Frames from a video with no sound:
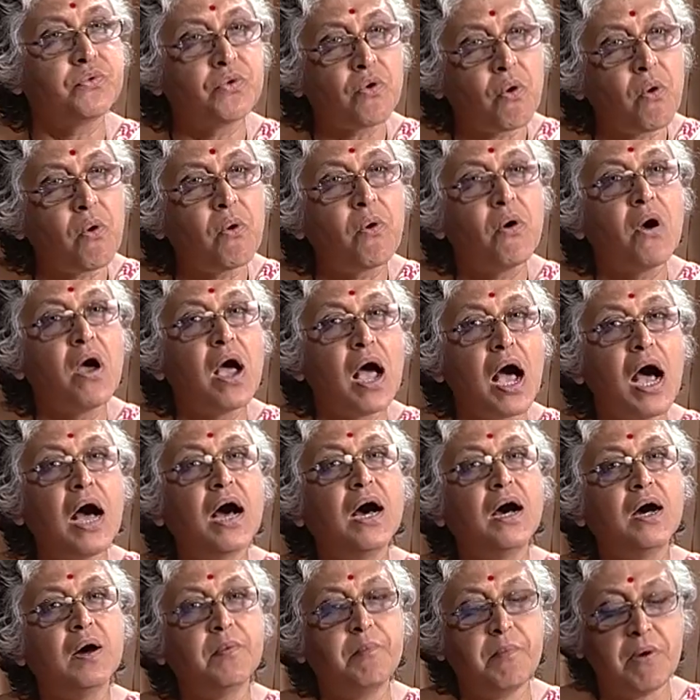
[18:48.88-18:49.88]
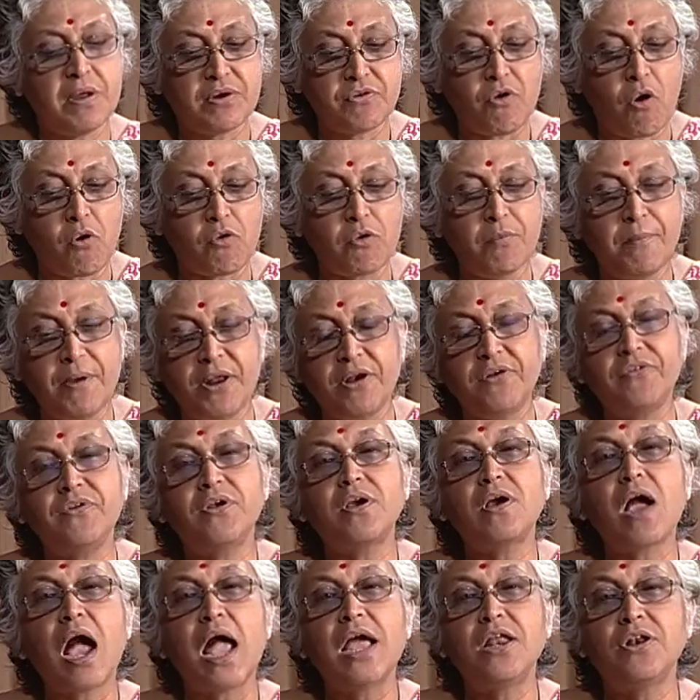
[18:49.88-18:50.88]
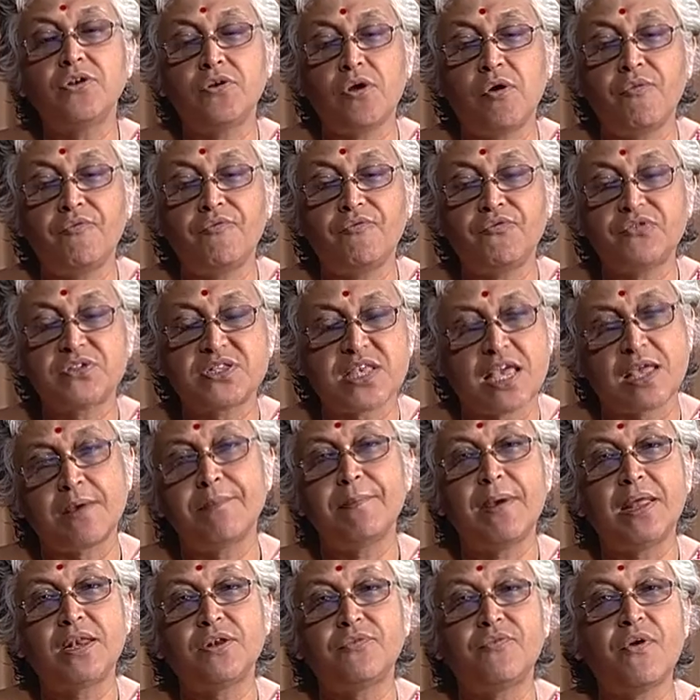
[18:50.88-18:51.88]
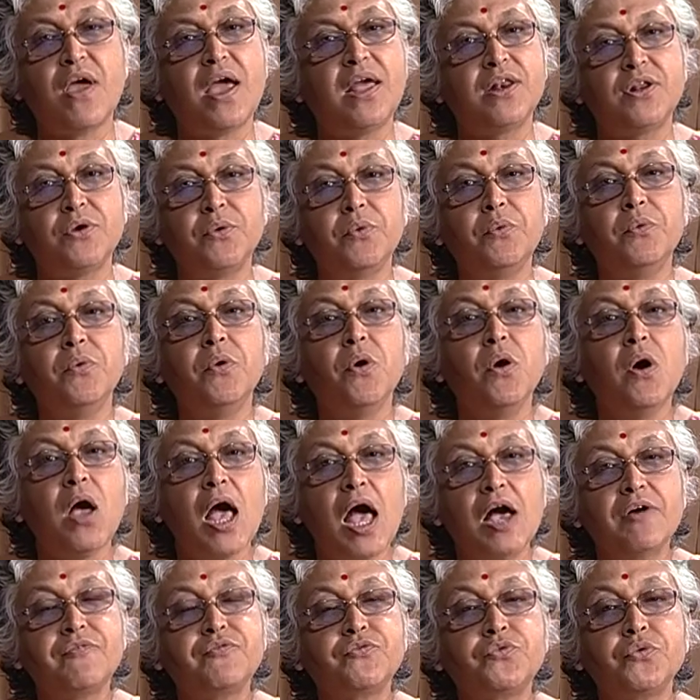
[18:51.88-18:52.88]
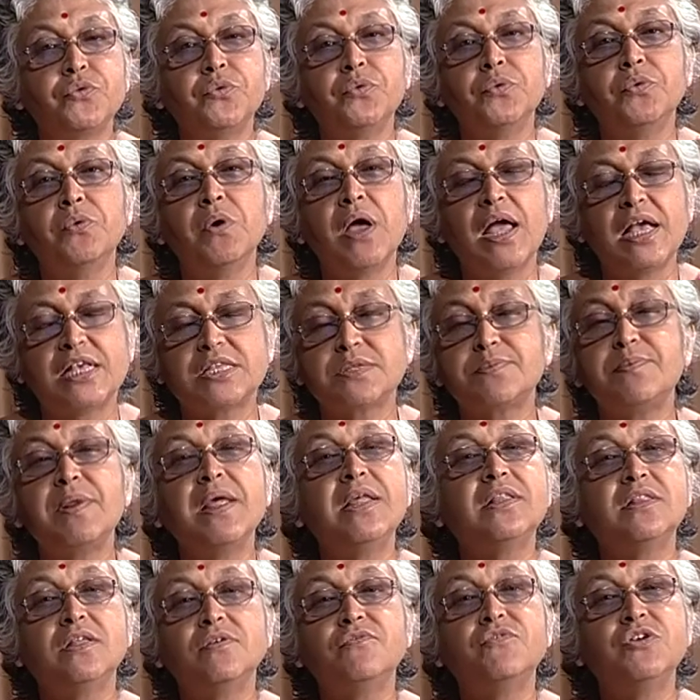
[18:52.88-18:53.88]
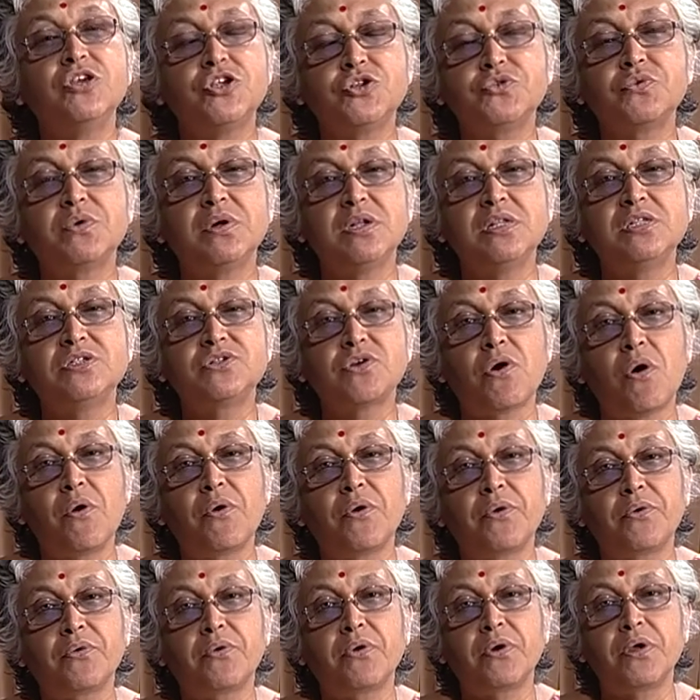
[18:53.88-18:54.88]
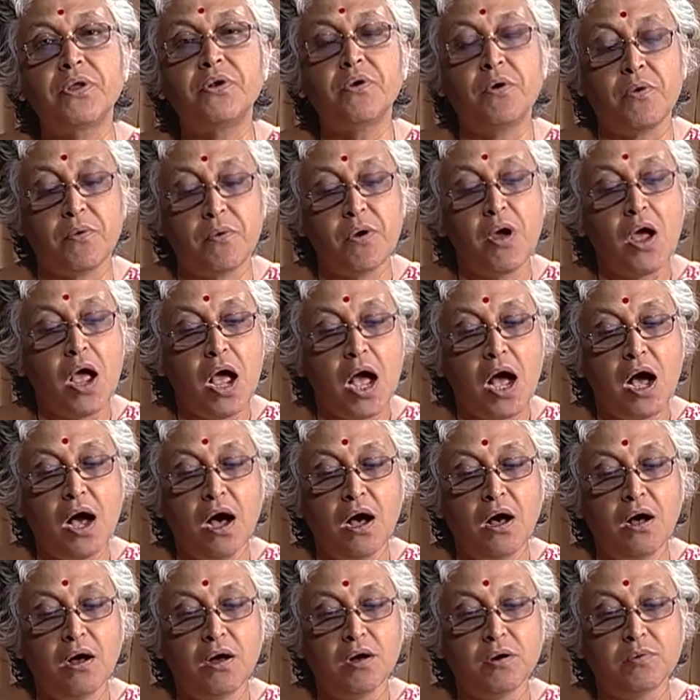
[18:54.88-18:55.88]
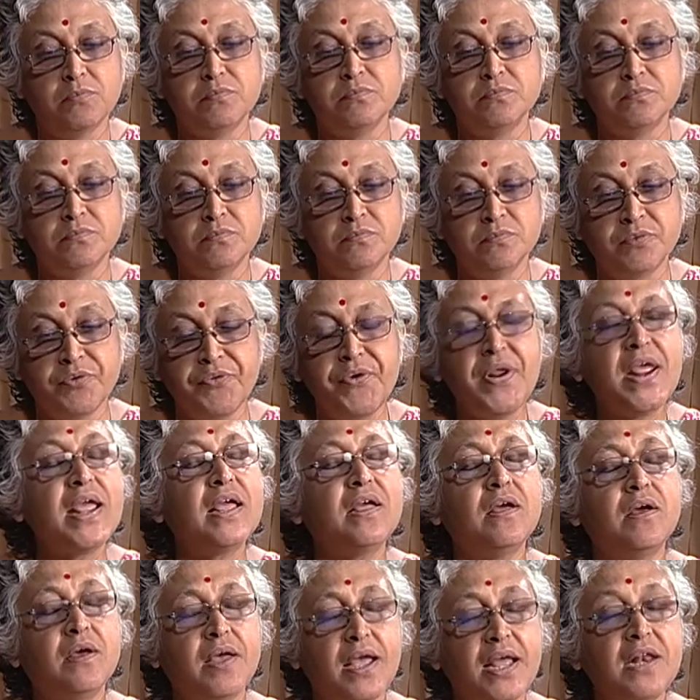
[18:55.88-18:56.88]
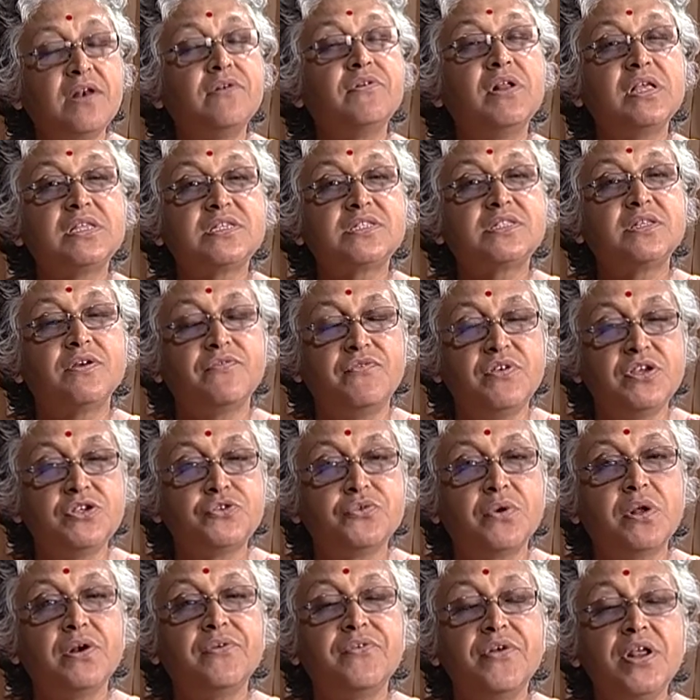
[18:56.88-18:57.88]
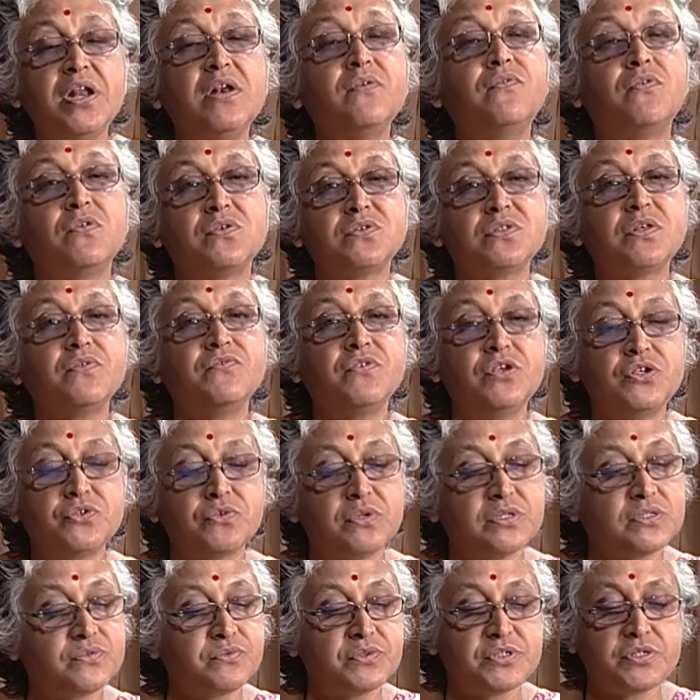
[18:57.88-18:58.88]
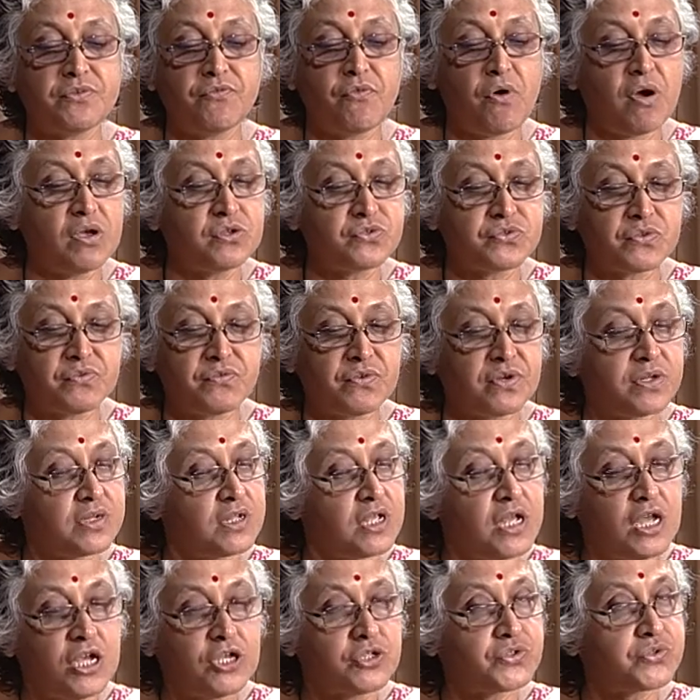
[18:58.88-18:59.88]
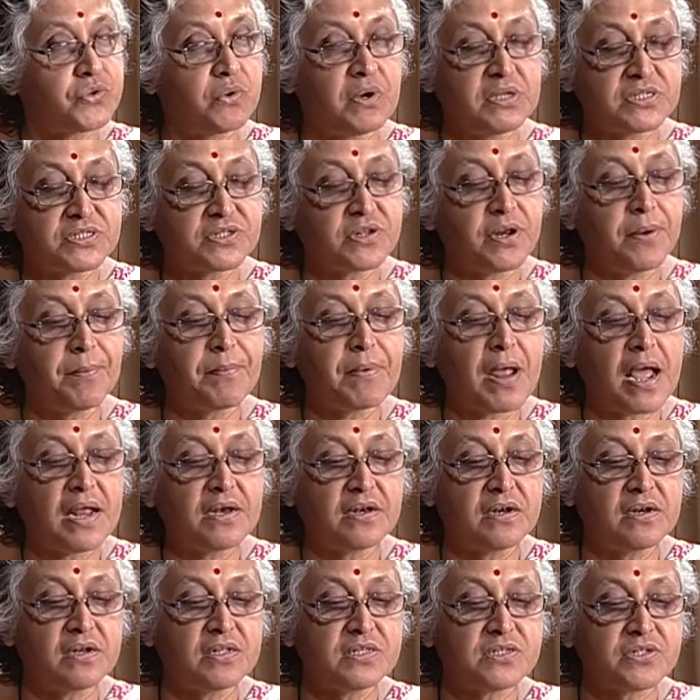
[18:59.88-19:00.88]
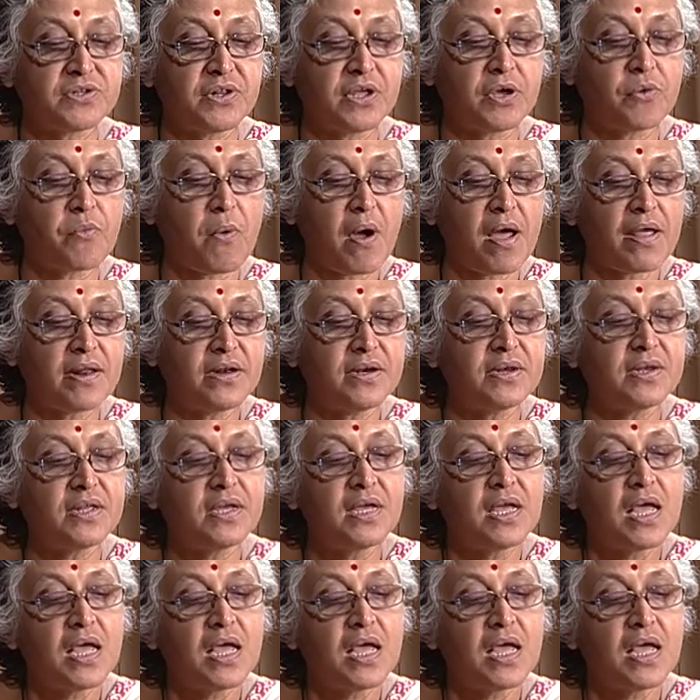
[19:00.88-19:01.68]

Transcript: know, uh, a documentary kind of segment where you have to explain the visuals or, you know, um, uh, enrich the visual, reinforce the visuals which a voiceover. So a scriptwriter is required.